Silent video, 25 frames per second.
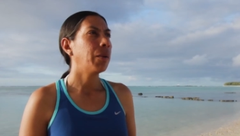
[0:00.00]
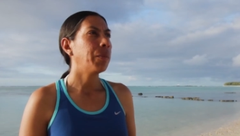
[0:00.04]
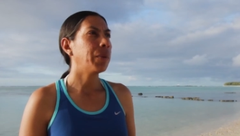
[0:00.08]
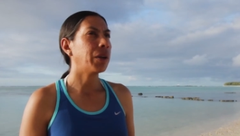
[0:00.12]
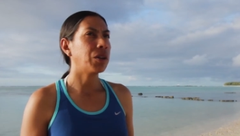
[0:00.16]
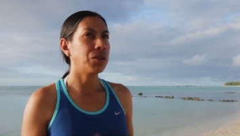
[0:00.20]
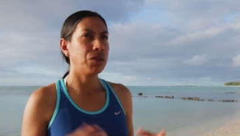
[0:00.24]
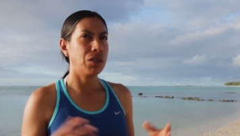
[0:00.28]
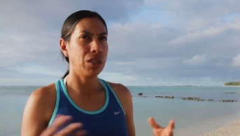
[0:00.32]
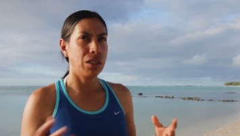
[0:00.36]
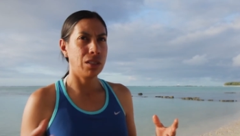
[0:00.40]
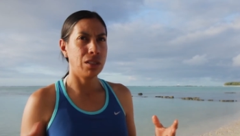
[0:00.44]

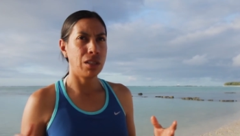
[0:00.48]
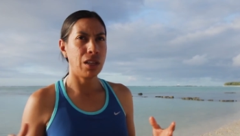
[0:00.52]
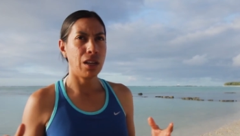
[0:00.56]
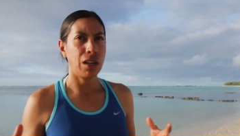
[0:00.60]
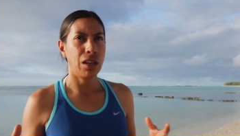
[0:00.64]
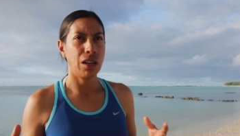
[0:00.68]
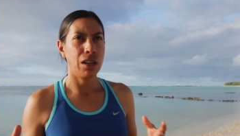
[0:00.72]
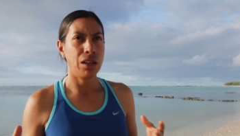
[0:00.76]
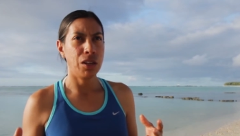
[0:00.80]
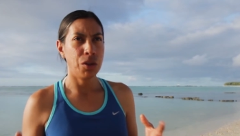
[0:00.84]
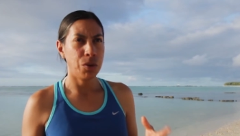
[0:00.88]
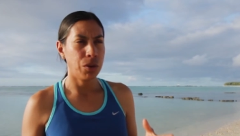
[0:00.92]
because it's
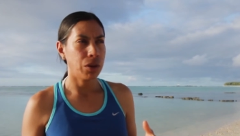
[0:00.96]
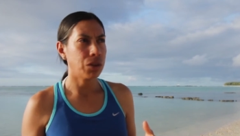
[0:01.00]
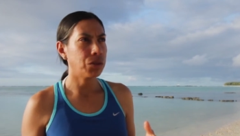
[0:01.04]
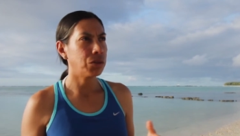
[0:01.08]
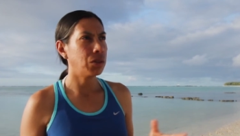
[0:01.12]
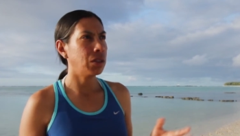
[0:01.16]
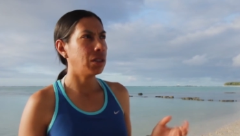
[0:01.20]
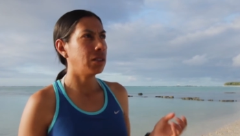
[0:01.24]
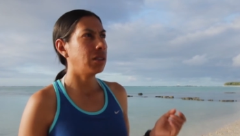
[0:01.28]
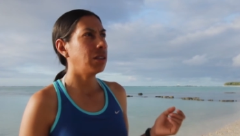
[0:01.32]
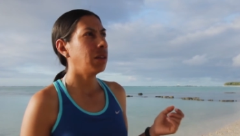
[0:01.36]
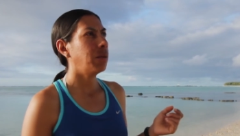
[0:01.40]
a new
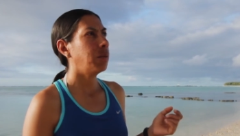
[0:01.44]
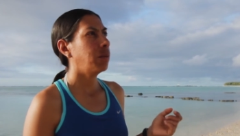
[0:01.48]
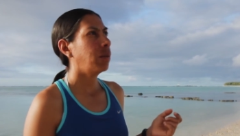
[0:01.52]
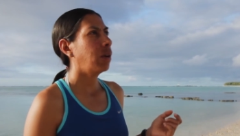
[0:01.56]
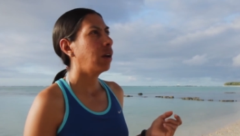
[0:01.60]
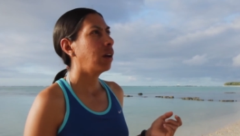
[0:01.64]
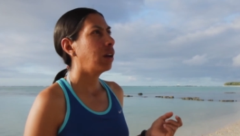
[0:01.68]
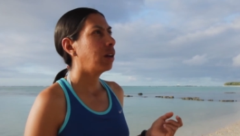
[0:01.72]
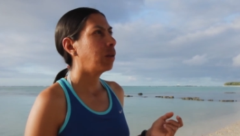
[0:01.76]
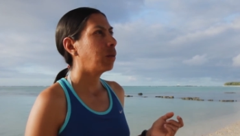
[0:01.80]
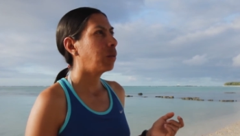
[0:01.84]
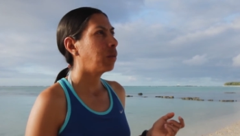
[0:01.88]
ecosystem
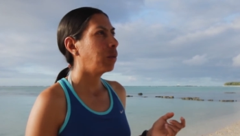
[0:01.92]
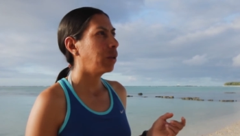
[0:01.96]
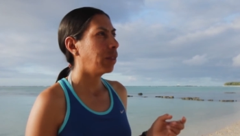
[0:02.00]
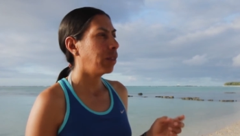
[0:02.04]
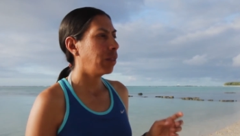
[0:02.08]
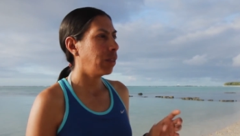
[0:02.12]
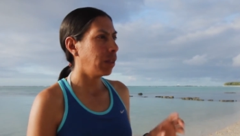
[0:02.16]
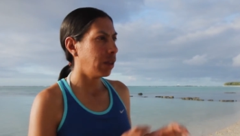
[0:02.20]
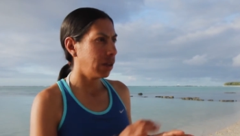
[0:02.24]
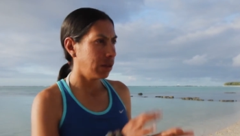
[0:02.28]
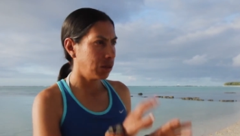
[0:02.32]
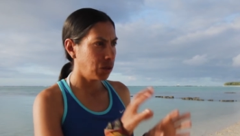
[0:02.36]
and
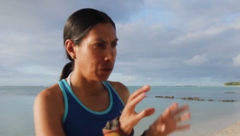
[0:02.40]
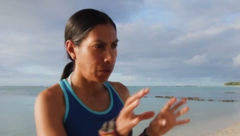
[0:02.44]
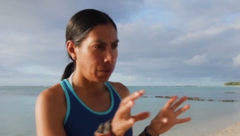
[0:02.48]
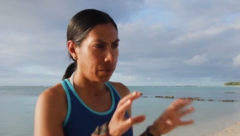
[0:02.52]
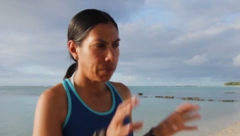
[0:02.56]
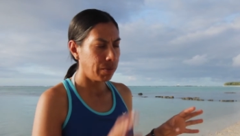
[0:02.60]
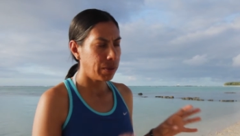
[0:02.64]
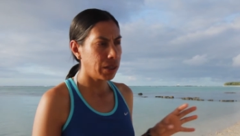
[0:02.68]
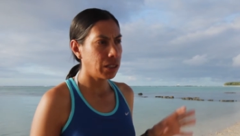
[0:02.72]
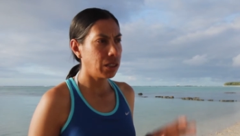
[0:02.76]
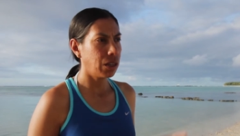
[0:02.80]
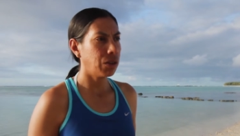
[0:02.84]
with some
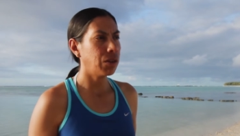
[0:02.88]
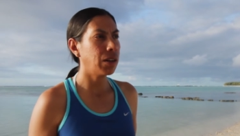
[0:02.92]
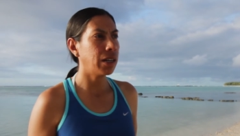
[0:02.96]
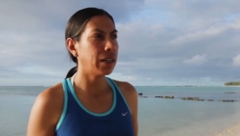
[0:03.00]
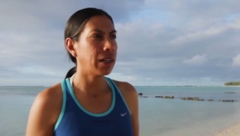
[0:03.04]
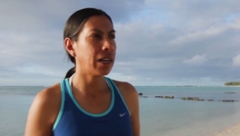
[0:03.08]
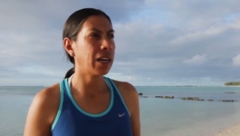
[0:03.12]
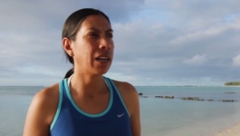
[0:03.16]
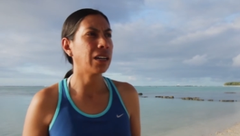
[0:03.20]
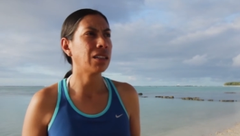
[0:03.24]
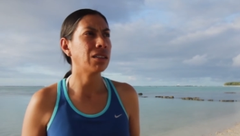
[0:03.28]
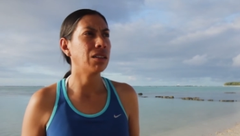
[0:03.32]
particular
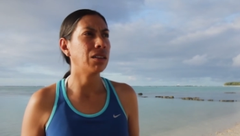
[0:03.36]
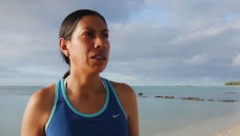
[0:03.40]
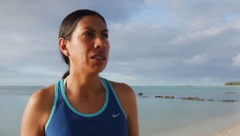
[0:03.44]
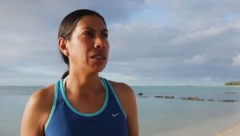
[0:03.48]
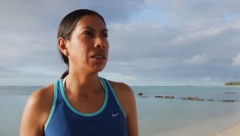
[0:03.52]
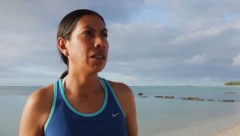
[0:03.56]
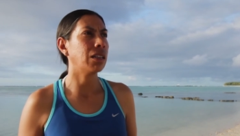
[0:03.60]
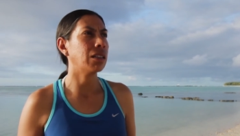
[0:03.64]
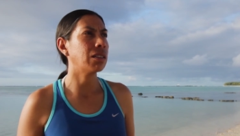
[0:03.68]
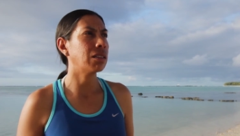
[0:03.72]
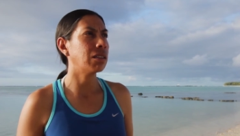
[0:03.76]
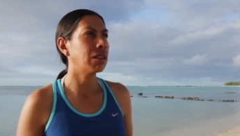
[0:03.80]

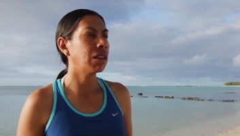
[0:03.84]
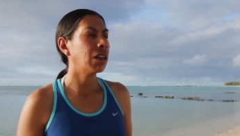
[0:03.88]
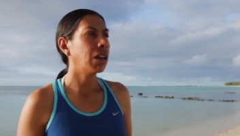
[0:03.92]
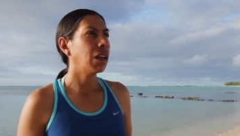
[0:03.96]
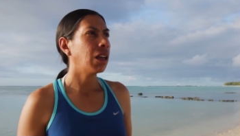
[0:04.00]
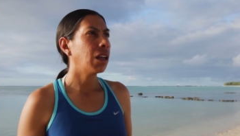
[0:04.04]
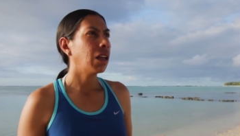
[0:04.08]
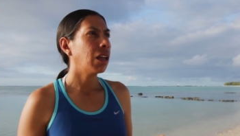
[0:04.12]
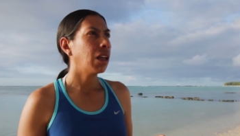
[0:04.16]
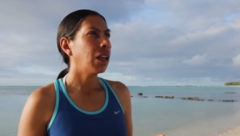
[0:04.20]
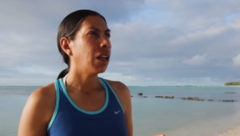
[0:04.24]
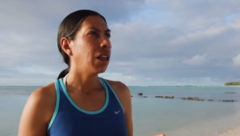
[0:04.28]
characteristics,
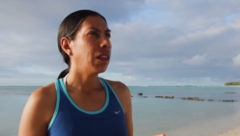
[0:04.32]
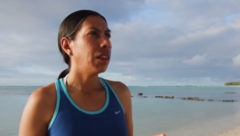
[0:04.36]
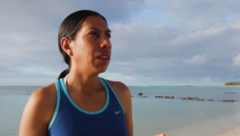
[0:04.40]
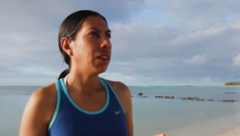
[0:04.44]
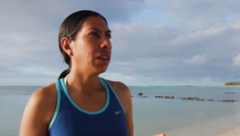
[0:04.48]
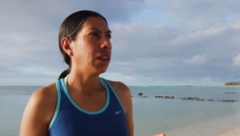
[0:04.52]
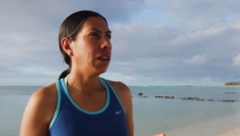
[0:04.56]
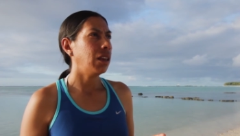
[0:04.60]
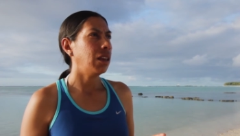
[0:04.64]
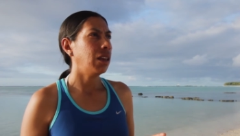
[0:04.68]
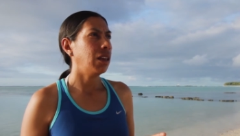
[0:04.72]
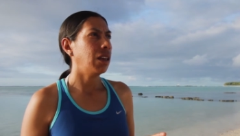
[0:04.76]

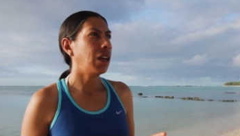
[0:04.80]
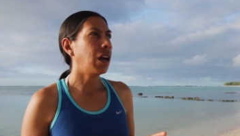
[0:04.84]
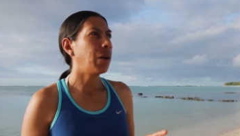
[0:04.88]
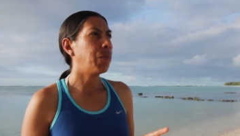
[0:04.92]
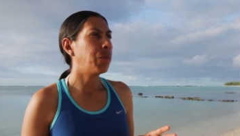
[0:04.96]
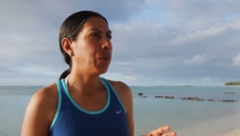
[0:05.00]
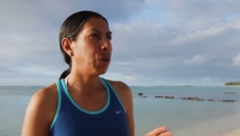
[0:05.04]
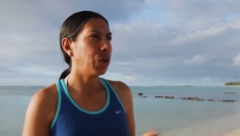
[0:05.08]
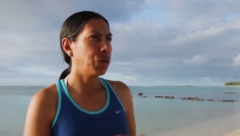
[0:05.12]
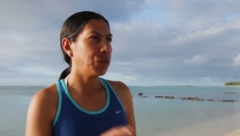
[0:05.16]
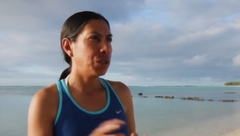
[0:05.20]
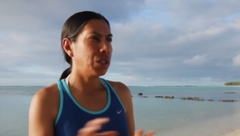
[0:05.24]
the
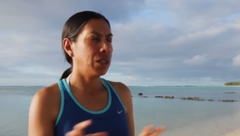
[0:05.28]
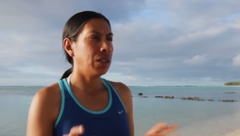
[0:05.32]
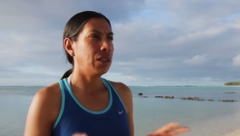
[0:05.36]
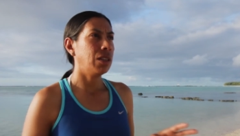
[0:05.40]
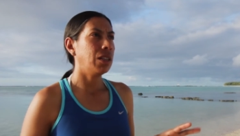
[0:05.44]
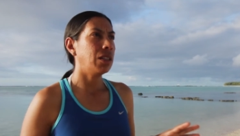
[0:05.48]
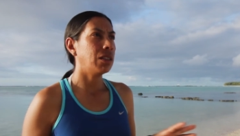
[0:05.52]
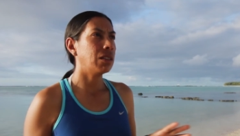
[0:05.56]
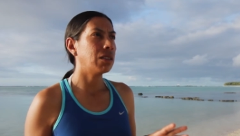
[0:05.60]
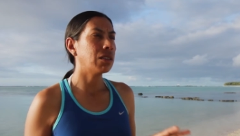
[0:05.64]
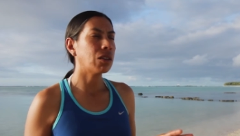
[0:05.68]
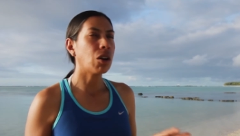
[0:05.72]
approach in
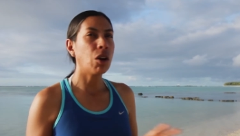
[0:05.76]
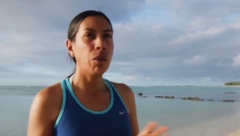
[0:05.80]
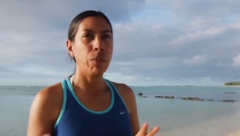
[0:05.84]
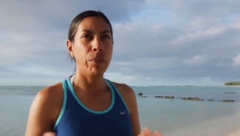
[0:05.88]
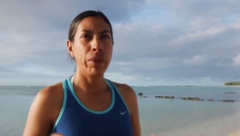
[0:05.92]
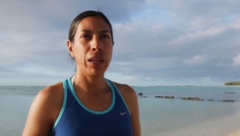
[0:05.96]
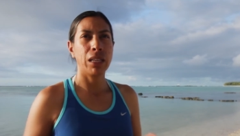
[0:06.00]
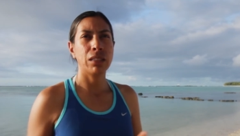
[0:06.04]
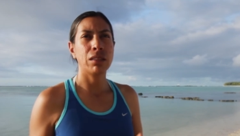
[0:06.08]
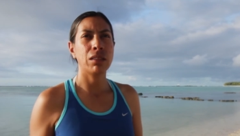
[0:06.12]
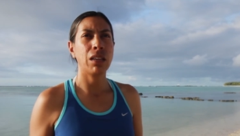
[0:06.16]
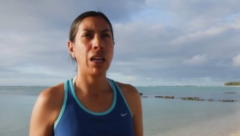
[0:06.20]
these
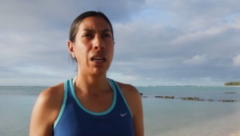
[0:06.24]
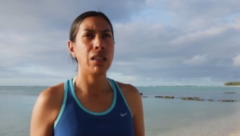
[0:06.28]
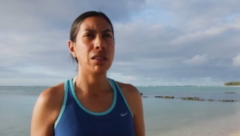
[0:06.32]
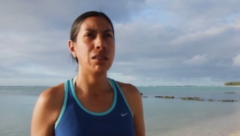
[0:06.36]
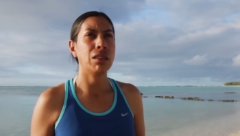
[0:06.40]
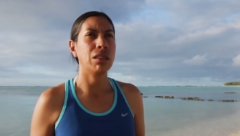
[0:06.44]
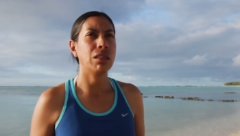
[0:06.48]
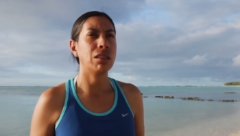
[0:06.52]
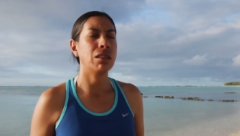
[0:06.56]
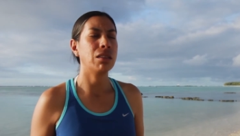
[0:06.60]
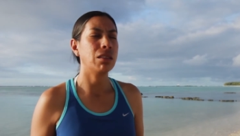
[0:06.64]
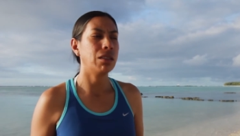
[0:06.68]
complex
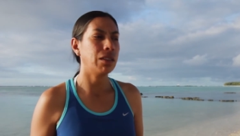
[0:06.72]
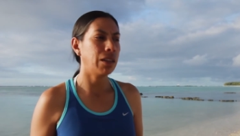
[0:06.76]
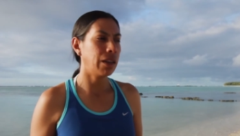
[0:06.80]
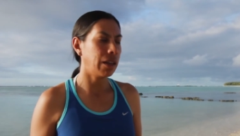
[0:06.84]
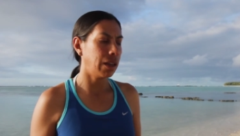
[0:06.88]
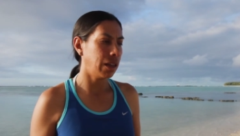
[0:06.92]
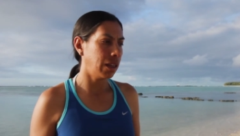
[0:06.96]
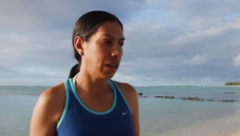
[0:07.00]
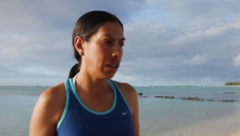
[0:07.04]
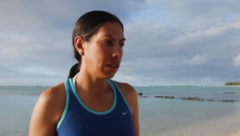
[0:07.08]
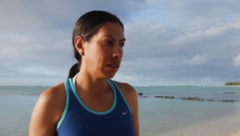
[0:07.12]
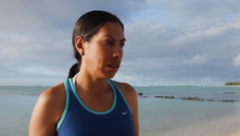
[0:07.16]
cases
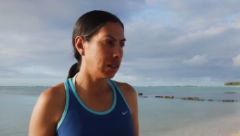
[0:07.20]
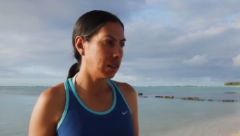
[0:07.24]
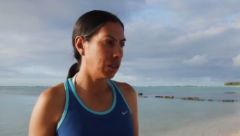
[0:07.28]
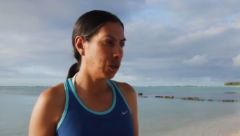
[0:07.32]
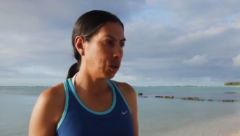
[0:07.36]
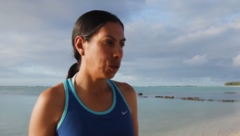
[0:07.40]
is